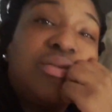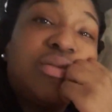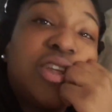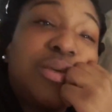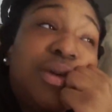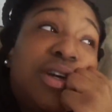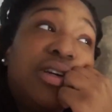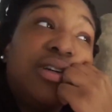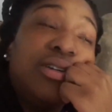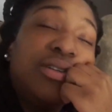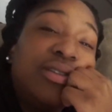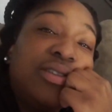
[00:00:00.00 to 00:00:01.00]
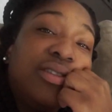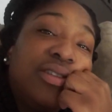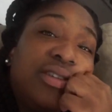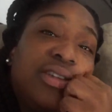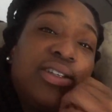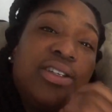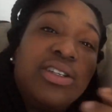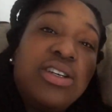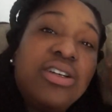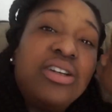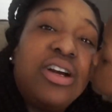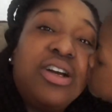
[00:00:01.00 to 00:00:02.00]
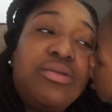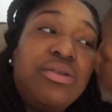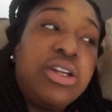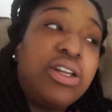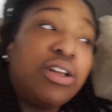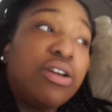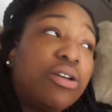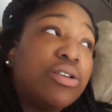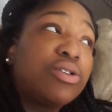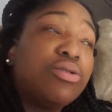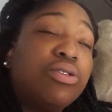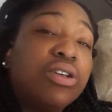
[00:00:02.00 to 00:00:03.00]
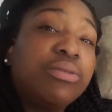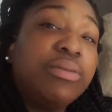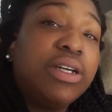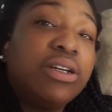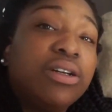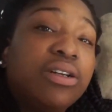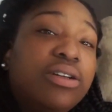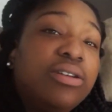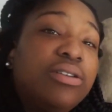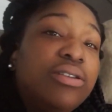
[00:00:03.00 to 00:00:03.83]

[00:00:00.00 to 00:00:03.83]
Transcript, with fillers: Come here. Are you ready to go to school? Come here.